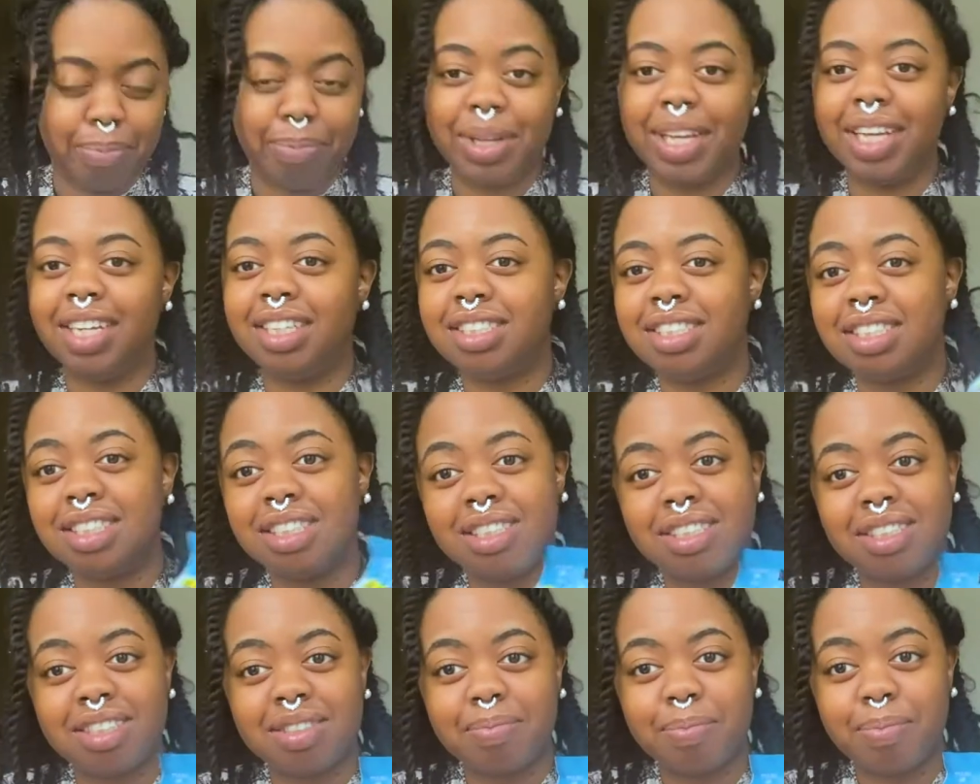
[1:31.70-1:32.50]

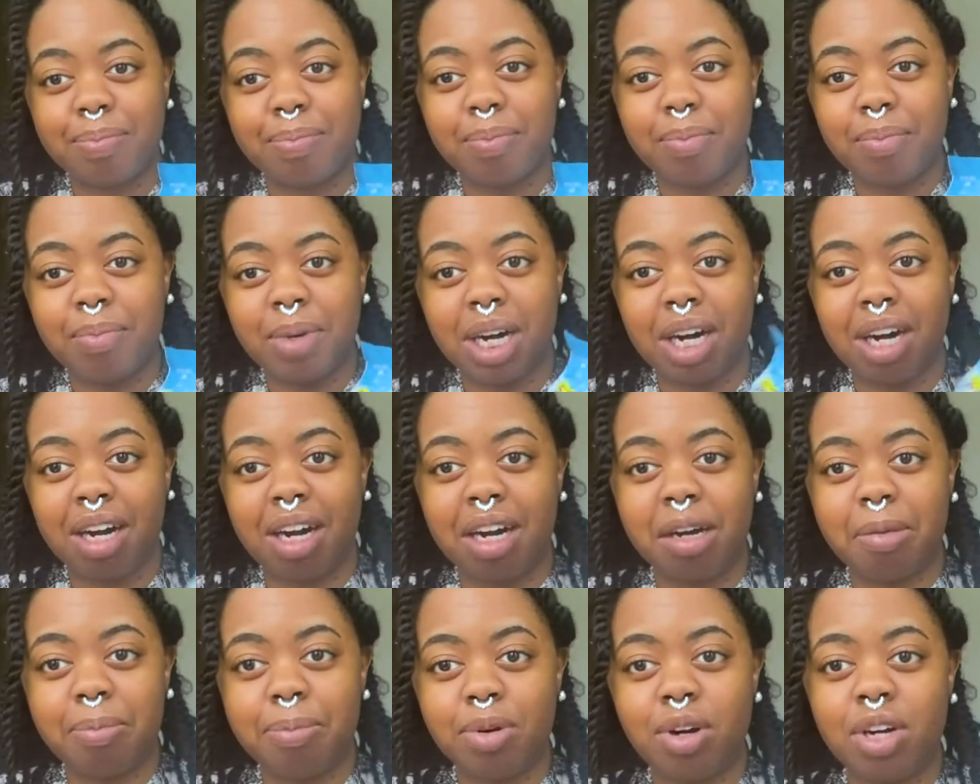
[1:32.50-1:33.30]
beach
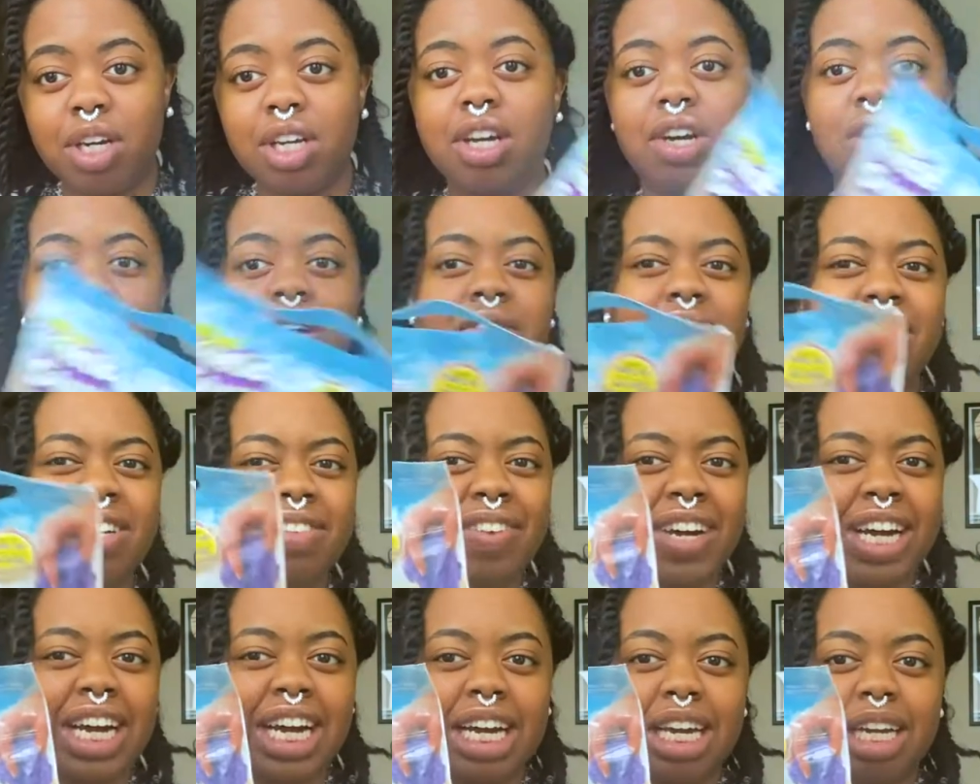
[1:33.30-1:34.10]
pre-COVID
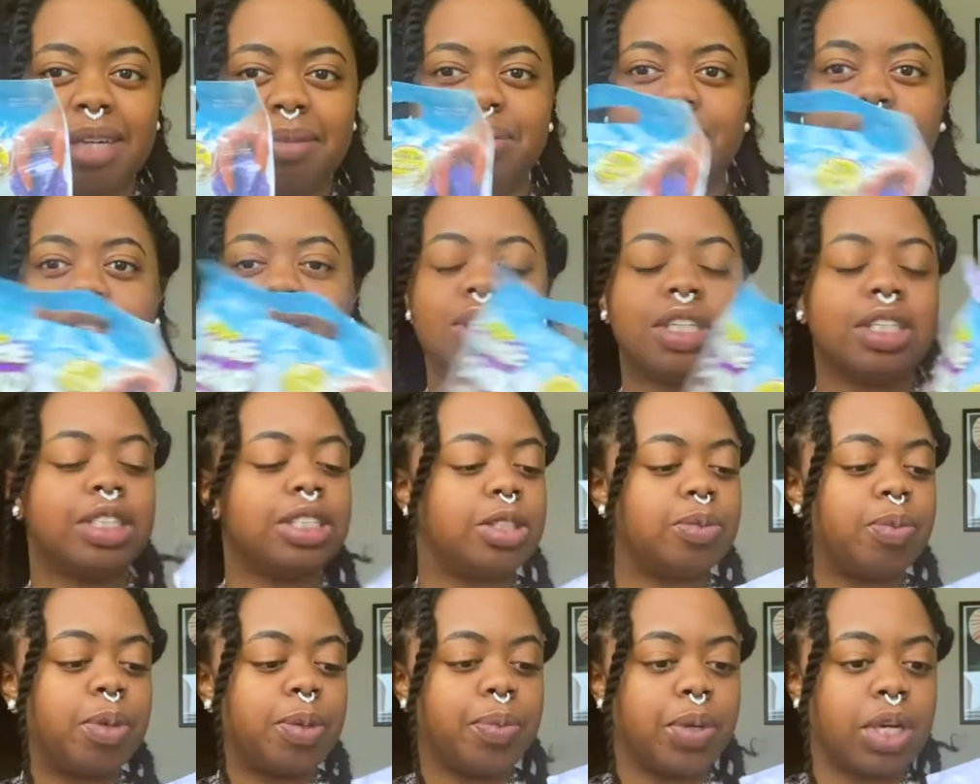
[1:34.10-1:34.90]
vibes. So this
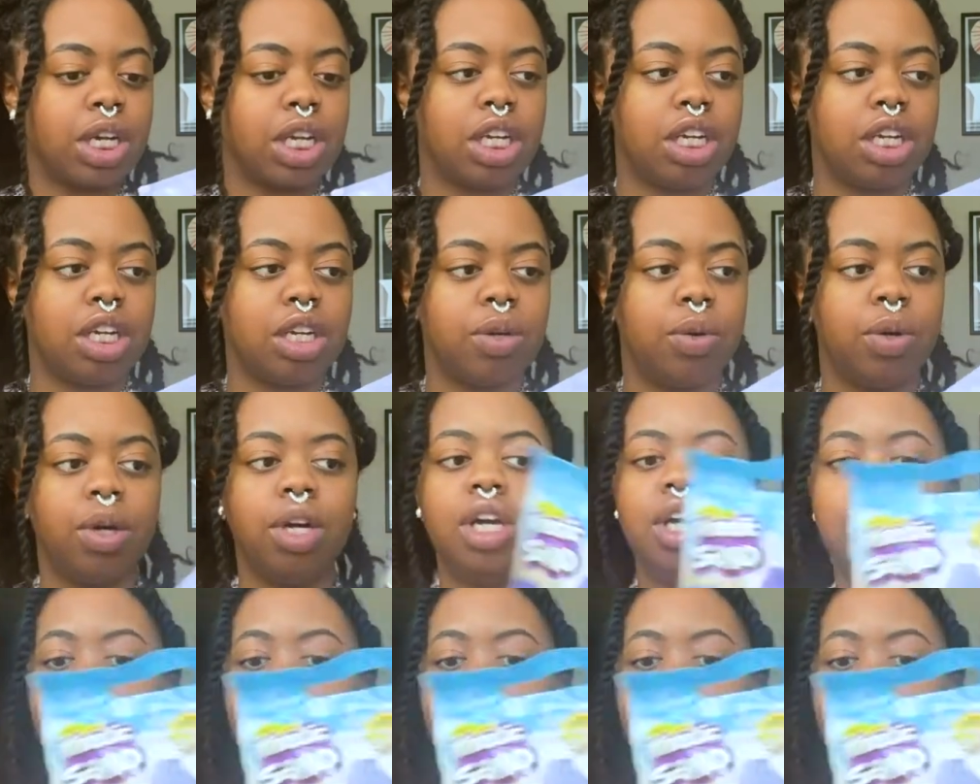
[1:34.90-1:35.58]
is what we're gonna do.